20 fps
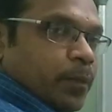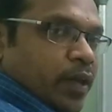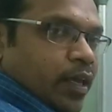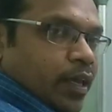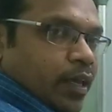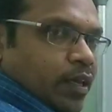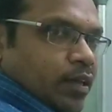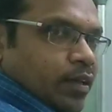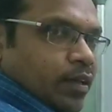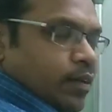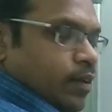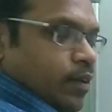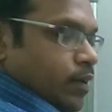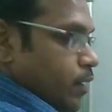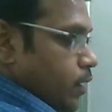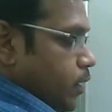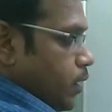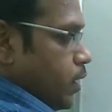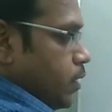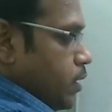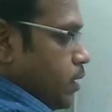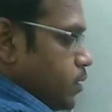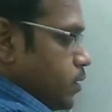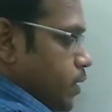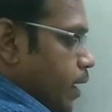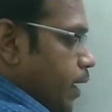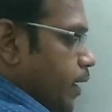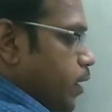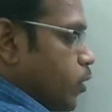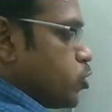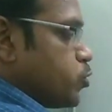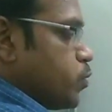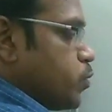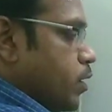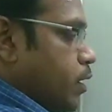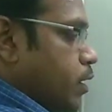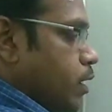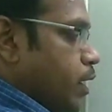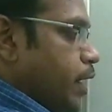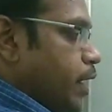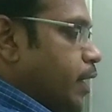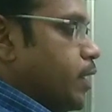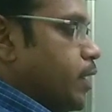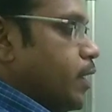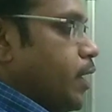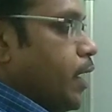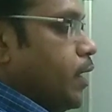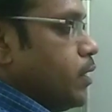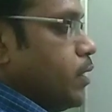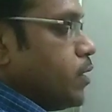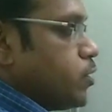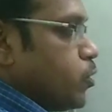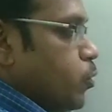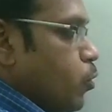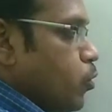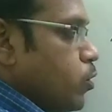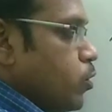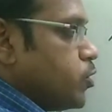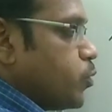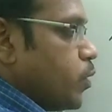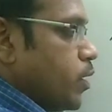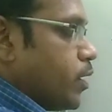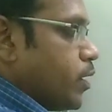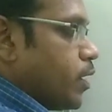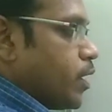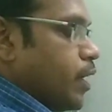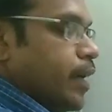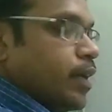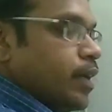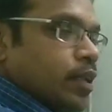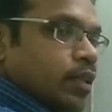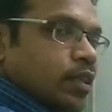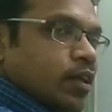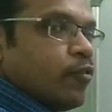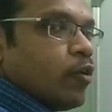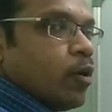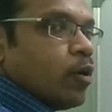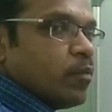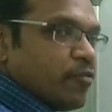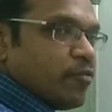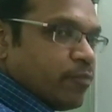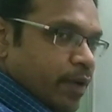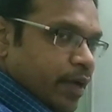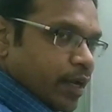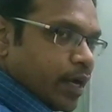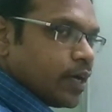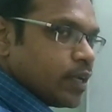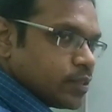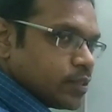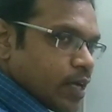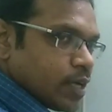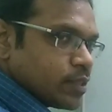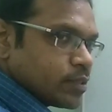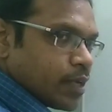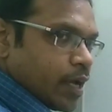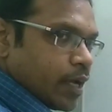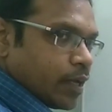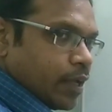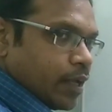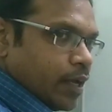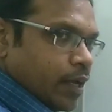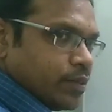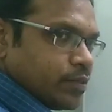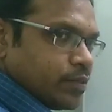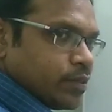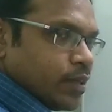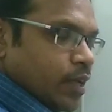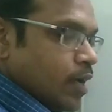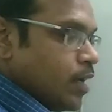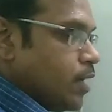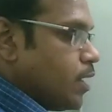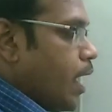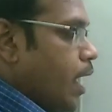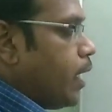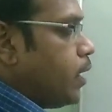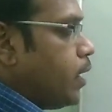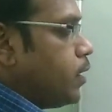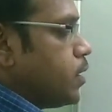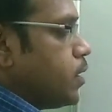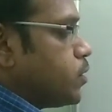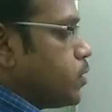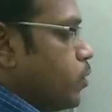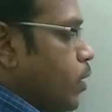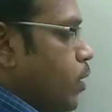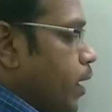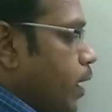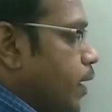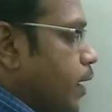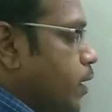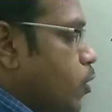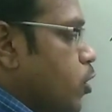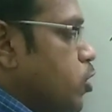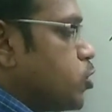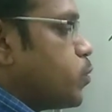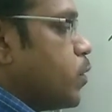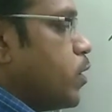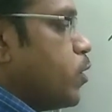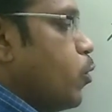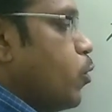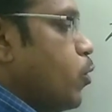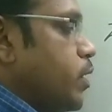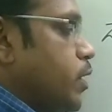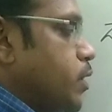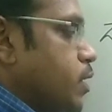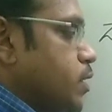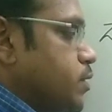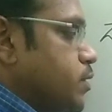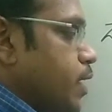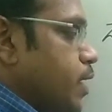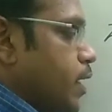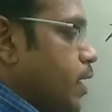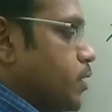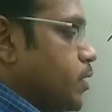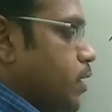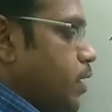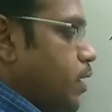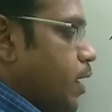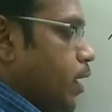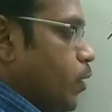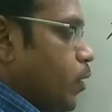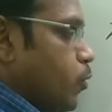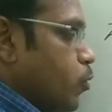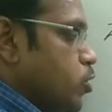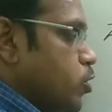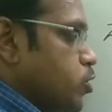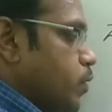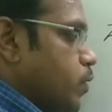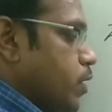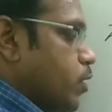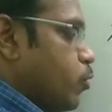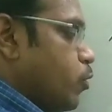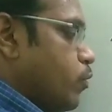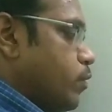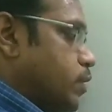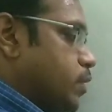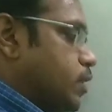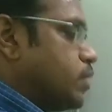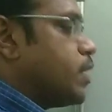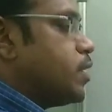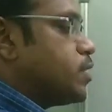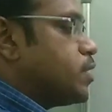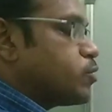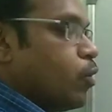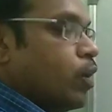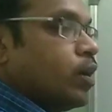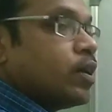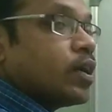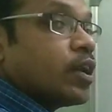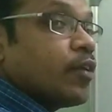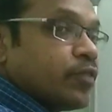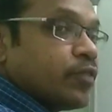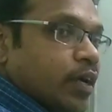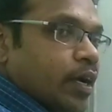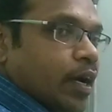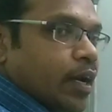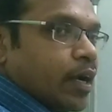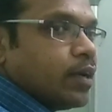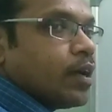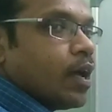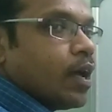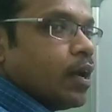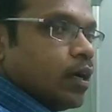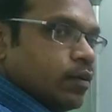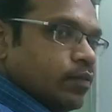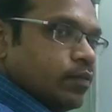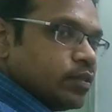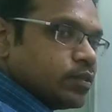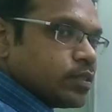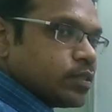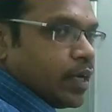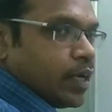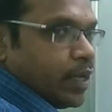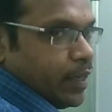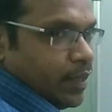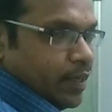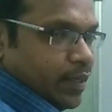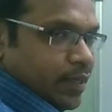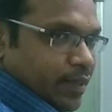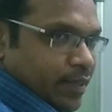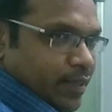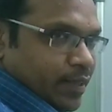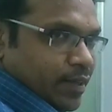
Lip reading: P, in this electrons will create and these holes will create in the form of minority charge carriers, and these electrons will go in this direction and the holes will go in this, that is called drift current. Already we studied.